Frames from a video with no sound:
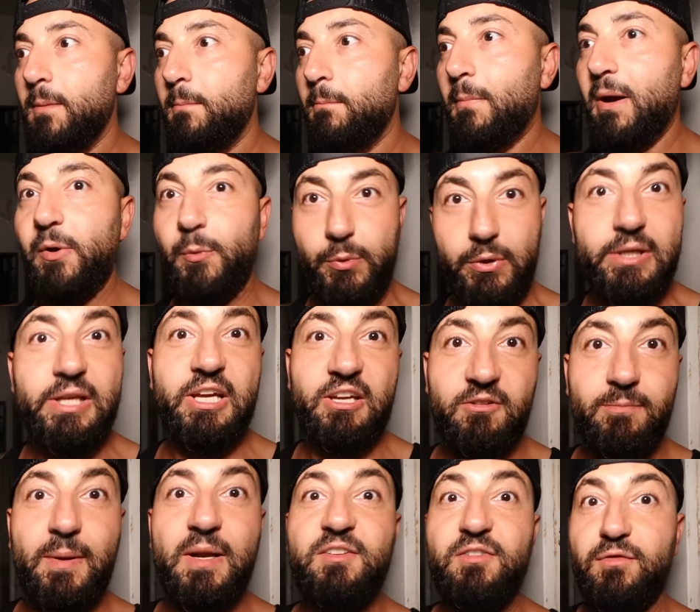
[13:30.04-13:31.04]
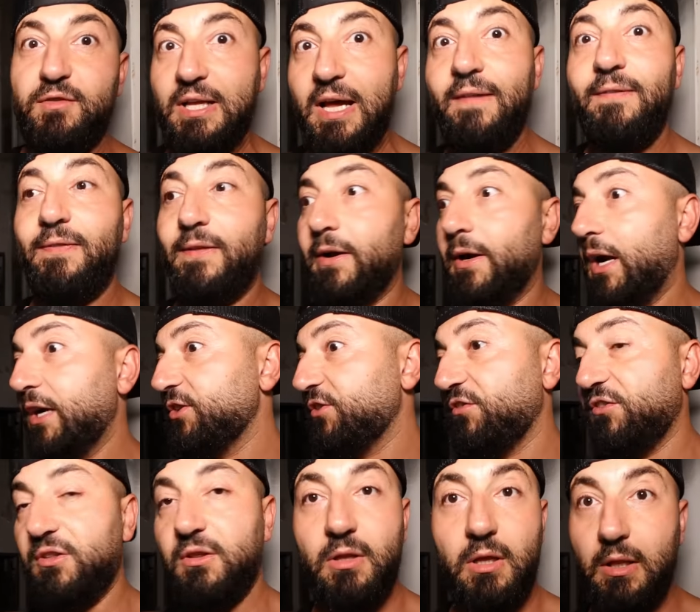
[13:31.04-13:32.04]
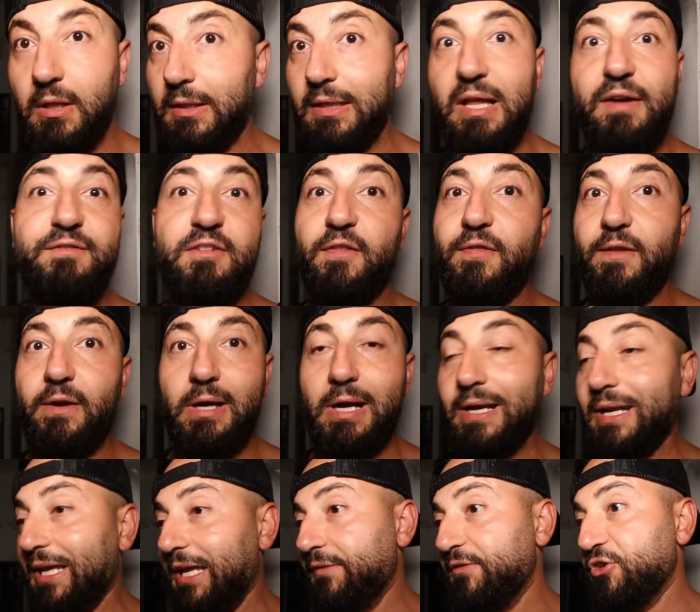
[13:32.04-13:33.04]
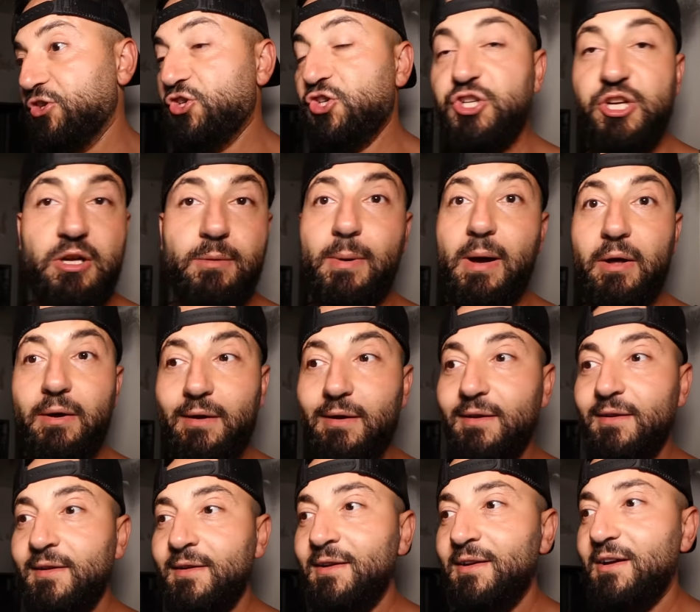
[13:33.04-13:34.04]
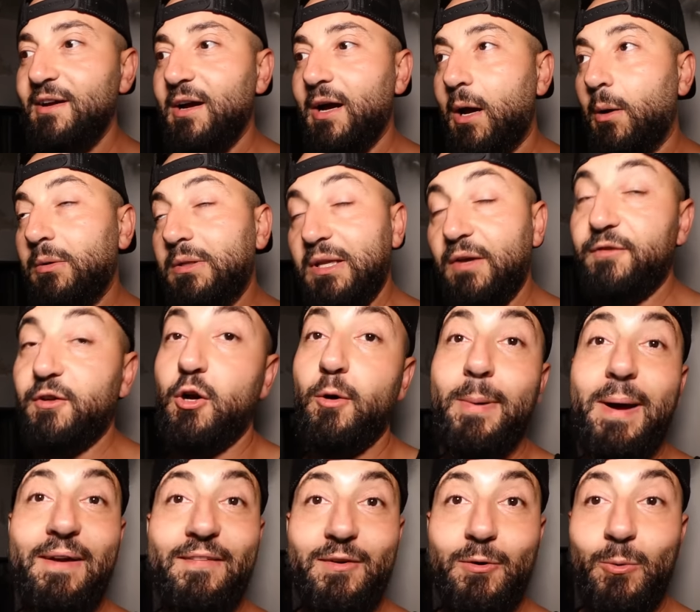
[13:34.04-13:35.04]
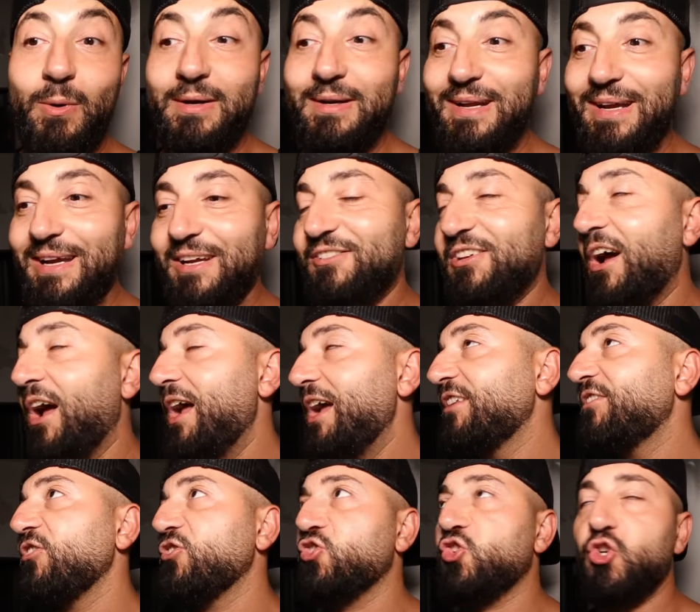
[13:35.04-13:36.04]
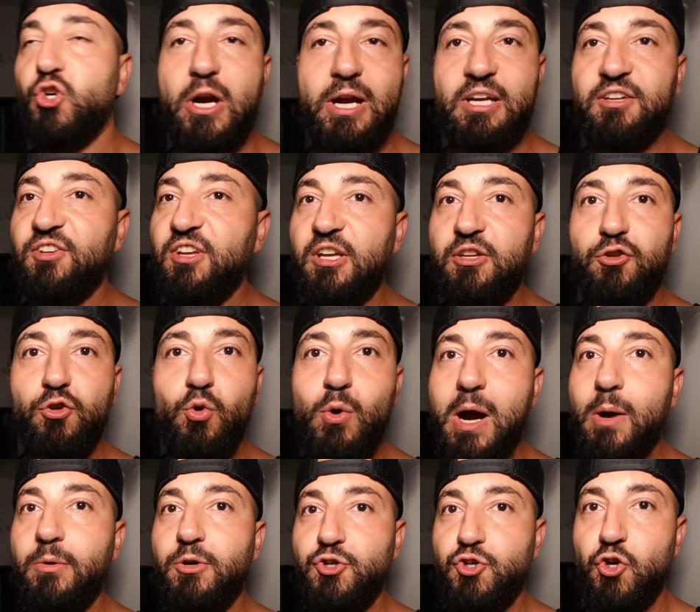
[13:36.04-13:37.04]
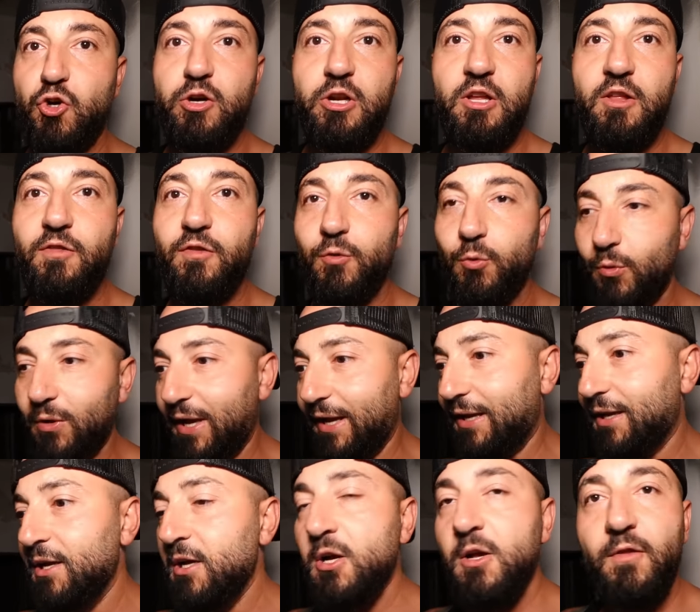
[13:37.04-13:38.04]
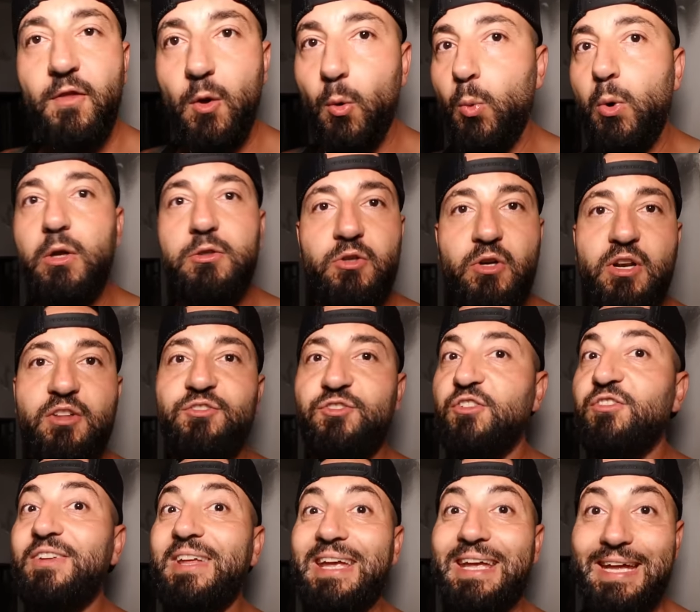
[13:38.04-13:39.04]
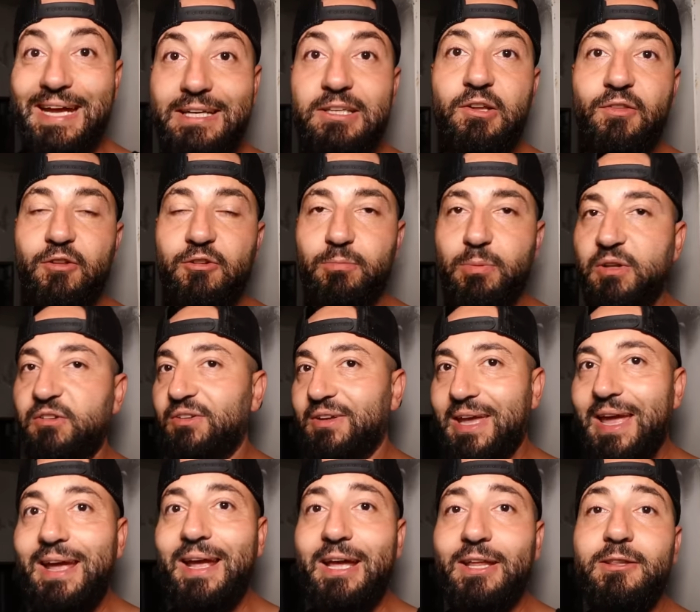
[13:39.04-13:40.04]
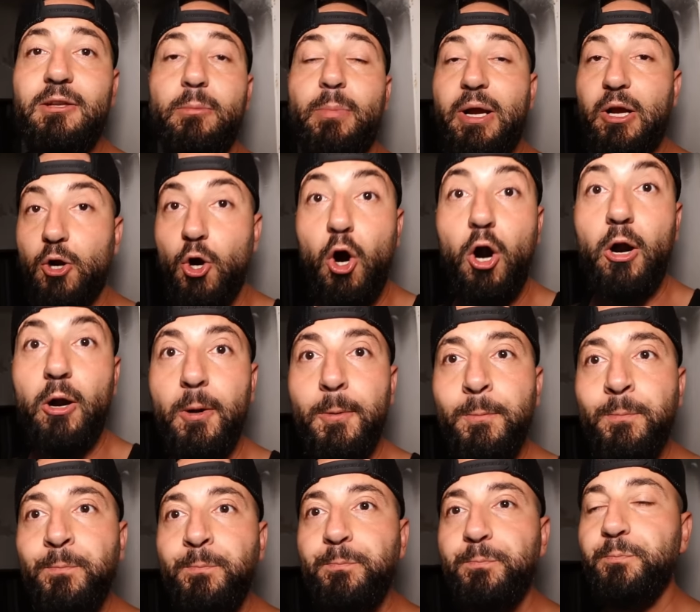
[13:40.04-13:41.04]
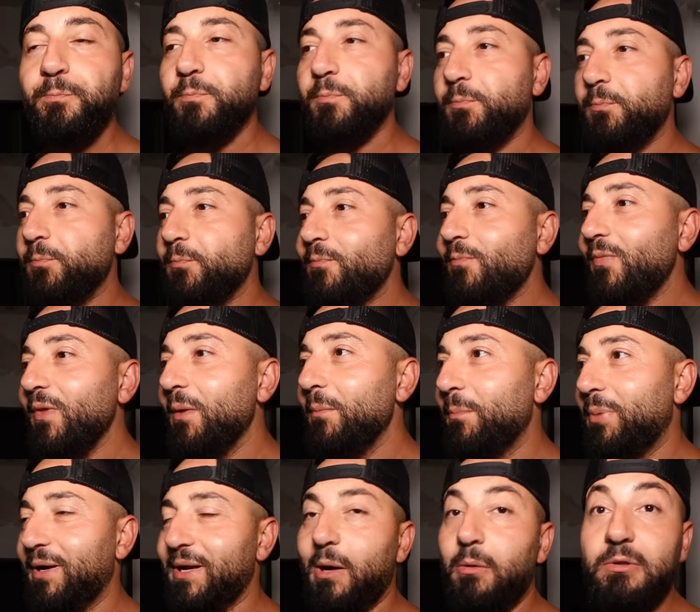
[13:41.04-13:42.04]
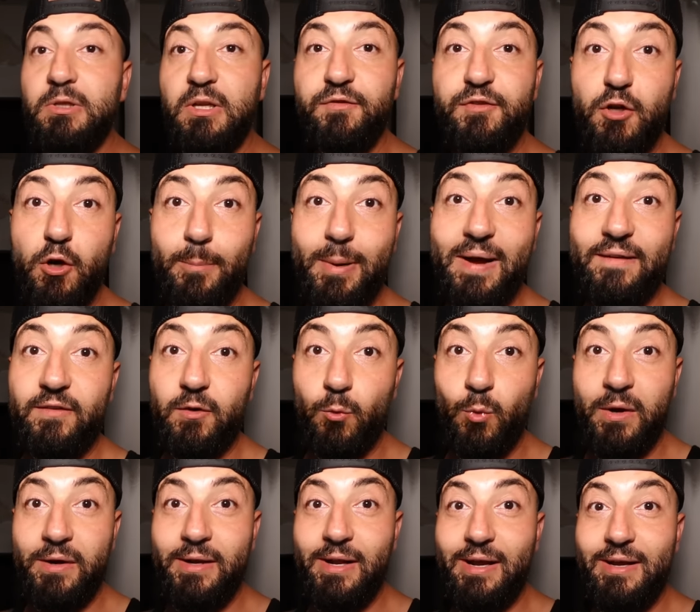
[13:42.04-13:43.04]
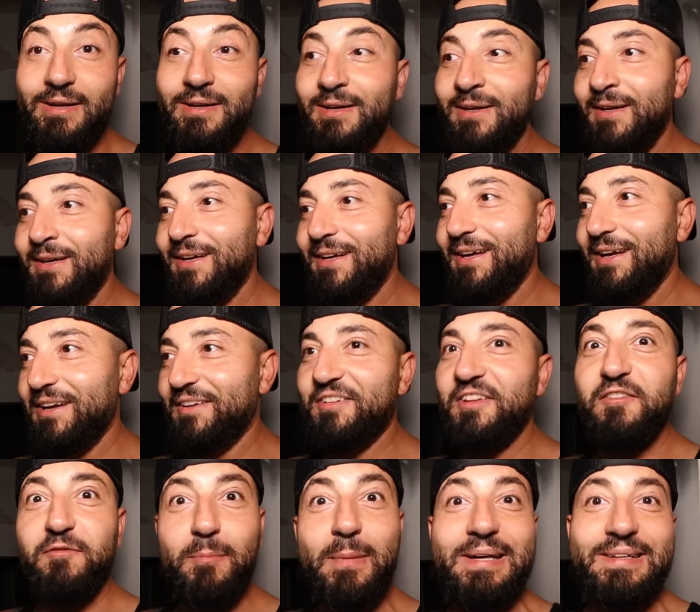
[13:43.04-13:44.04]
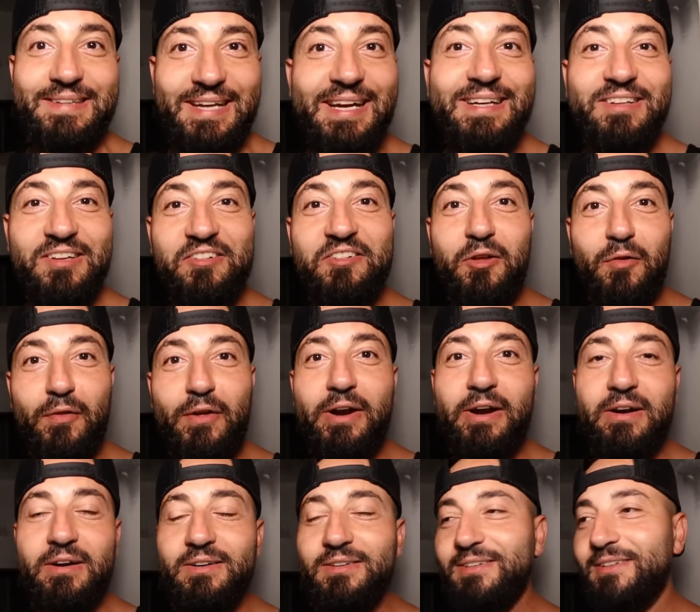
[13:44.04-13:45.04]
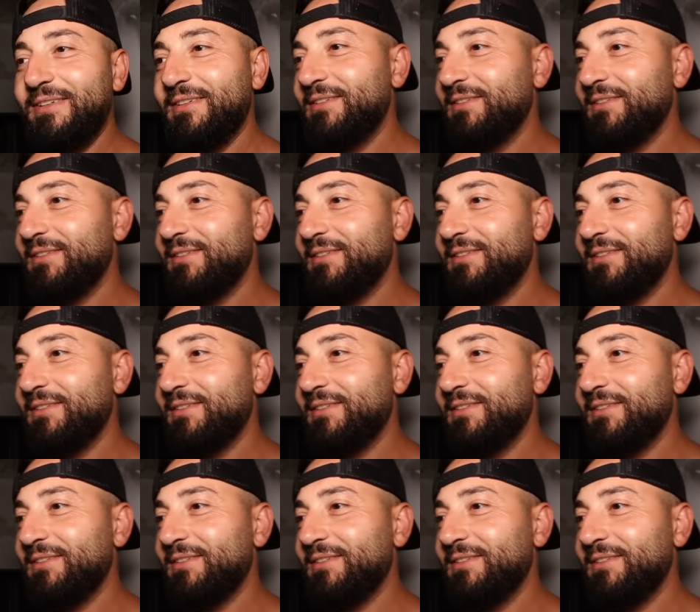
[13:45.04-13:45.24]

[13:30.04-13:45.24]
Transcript: my really expensive tent there. I just left it there. I didn't give a shit about it. I would love to go back there one day. It's a it's a trek. It's like a two hour journey through like the wilderness just to get to this place. You can't get there by car. But I would love to go back there one day and see if my tent is still there.